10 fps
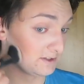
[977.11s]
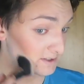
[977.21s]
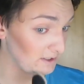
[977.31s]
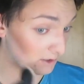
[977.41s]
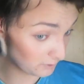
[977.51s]
the
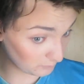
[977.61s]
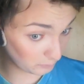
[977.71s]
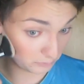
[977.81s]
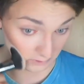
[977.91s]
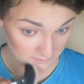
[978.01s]
skin.
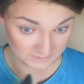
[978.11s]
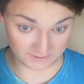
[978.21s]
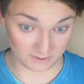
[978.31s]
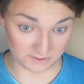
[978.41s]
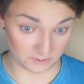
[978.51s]
So these
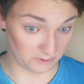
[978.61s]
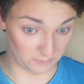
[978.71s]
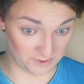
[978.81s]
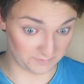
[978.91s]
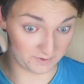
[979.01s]
contours are a
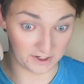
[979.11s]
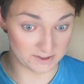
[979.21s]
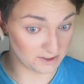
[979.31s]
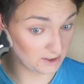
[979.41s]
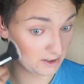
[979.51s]
little more defined.